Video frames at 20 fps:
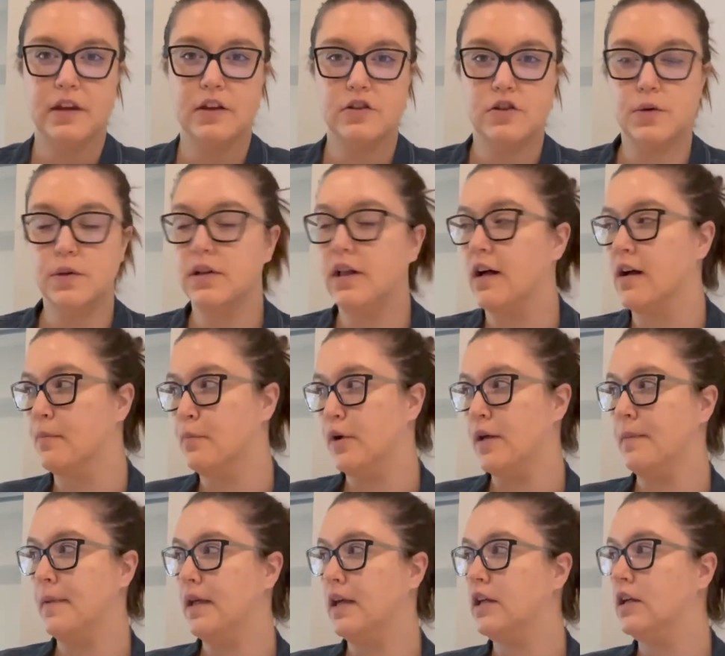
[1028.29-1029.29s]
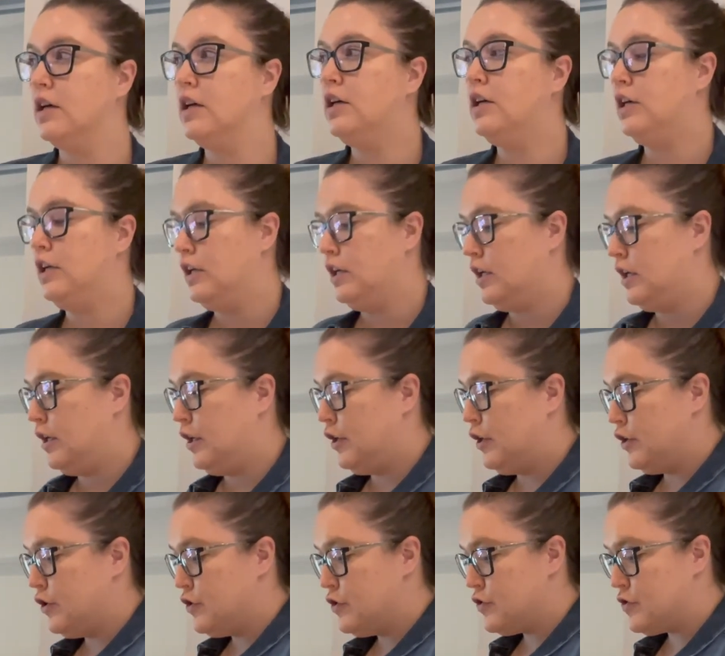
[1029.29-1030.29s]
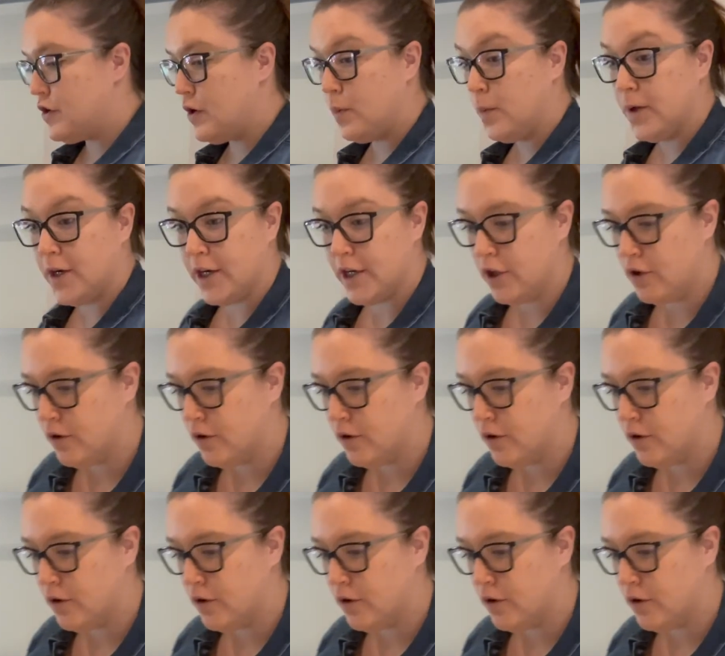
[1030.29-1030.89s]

2 o'clock appointment. So we're gonna go